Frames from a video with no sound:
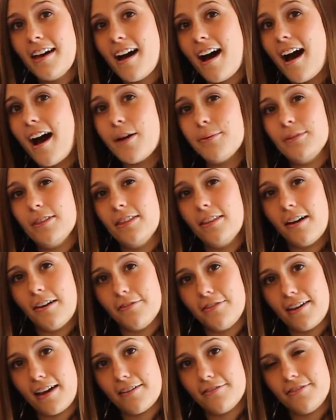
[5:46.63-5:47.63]
I would
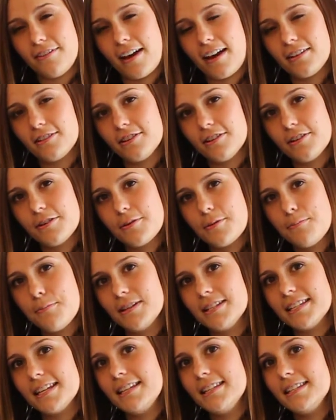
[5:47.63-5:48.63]
love that factor.
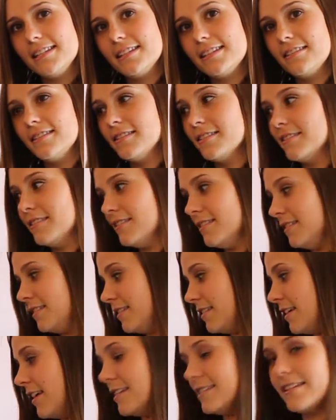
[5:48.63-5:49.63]
But since
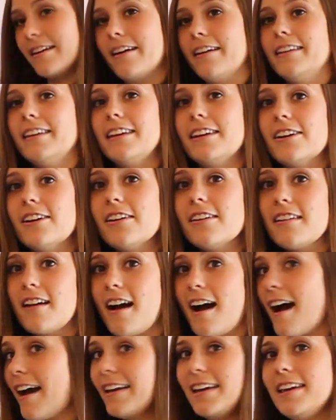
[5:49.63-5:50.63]
it's on here.
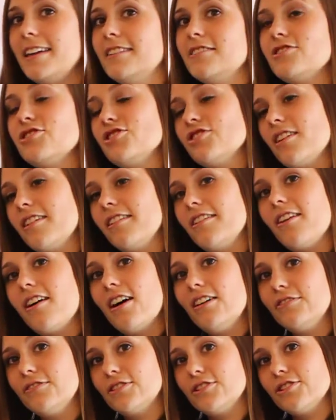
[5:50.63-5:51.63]
I can't shut it
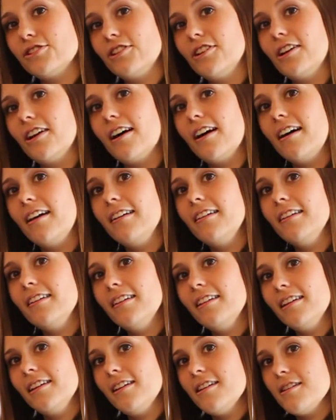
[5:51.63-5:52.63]
off or turn it on
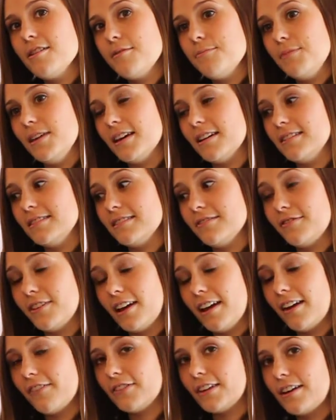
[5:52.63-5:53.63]
because if
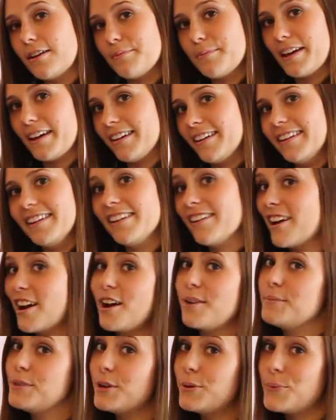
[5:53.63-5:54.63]
I have to come back in here,
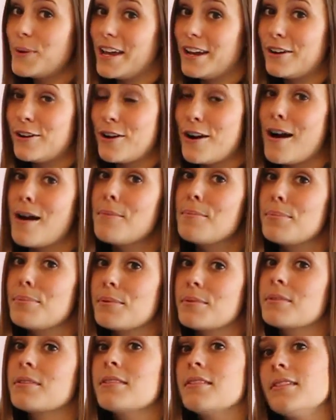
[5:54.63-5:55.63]
I'm going to wake her up.
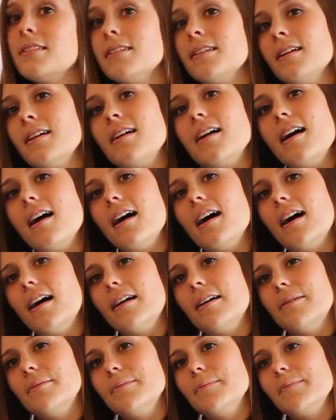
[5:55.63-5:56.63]

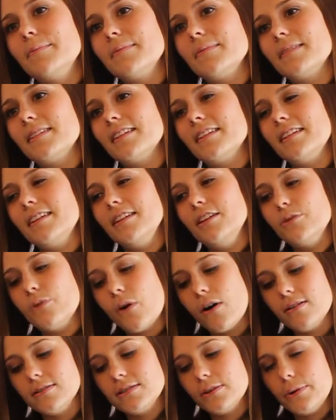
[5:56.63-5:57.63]
Um, you
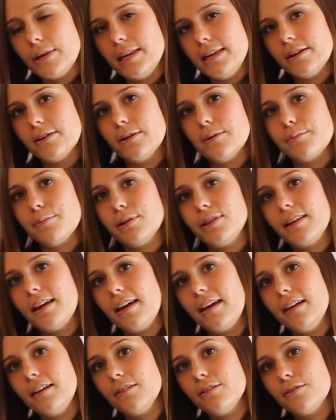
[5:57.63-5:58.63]
also hear it
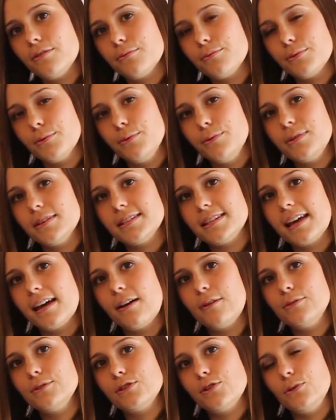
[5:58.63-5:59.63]
playing through the
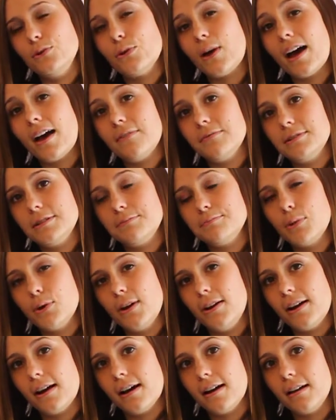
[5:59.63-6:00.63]
sound, so you have to
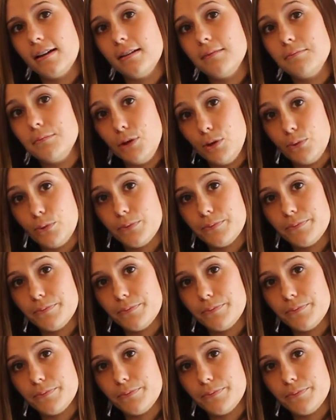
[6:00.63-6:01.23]
put it on mute.